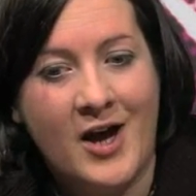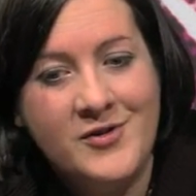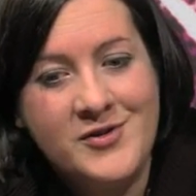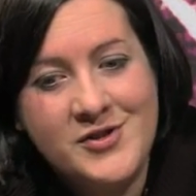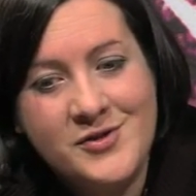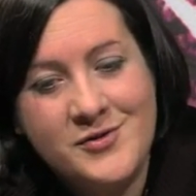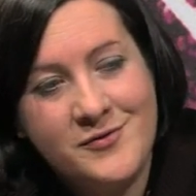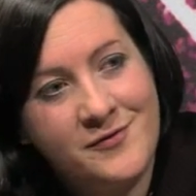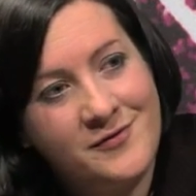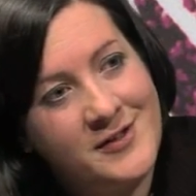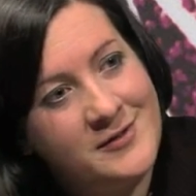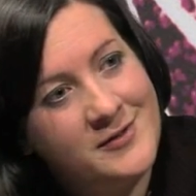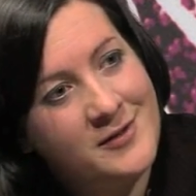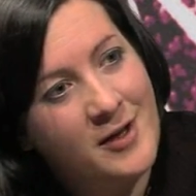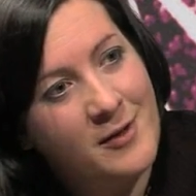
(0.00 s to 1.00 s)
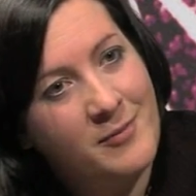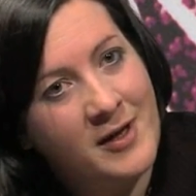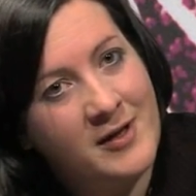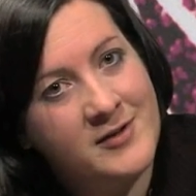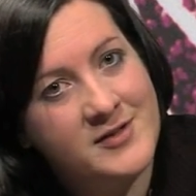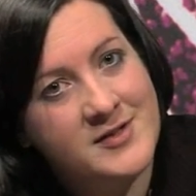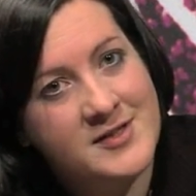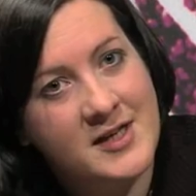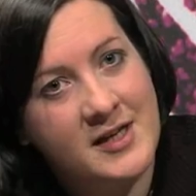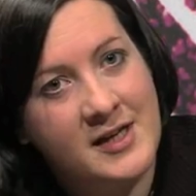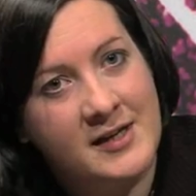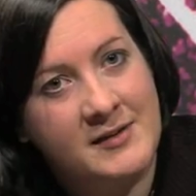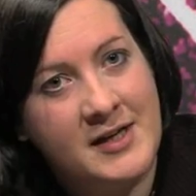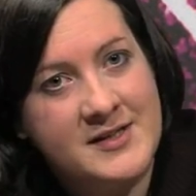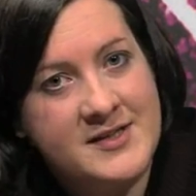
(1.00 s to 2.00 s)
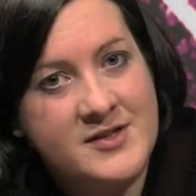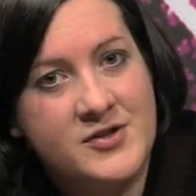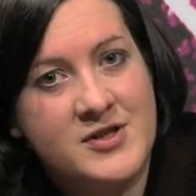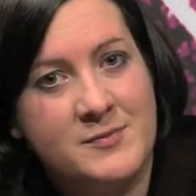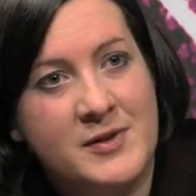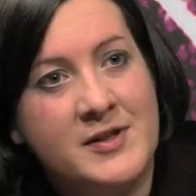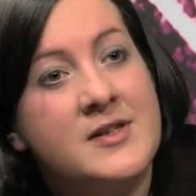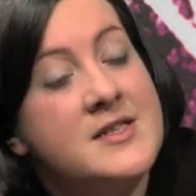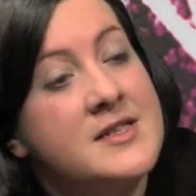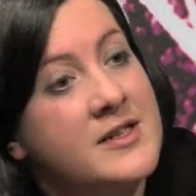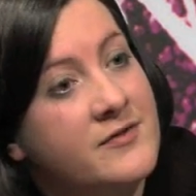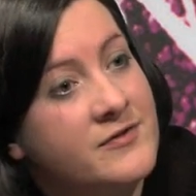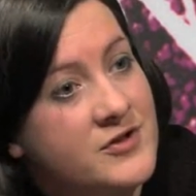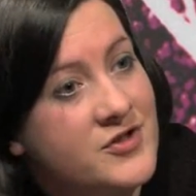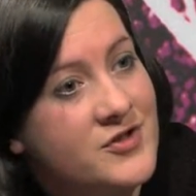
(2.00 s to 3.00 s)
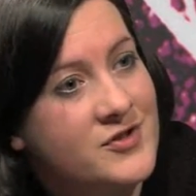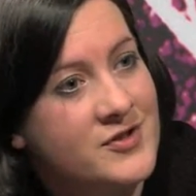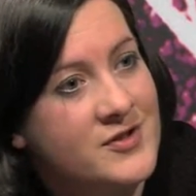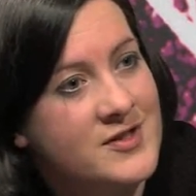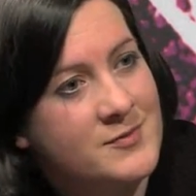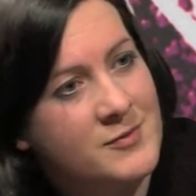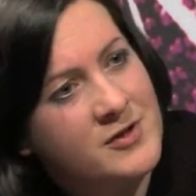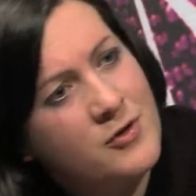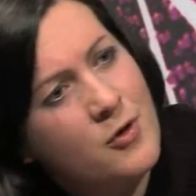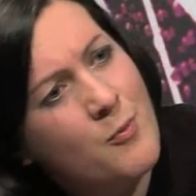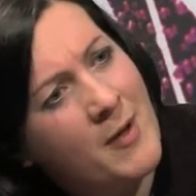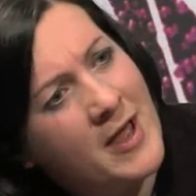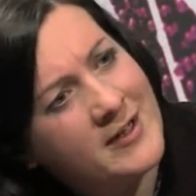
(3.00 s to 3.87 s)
How do you feel about its suitability for students with no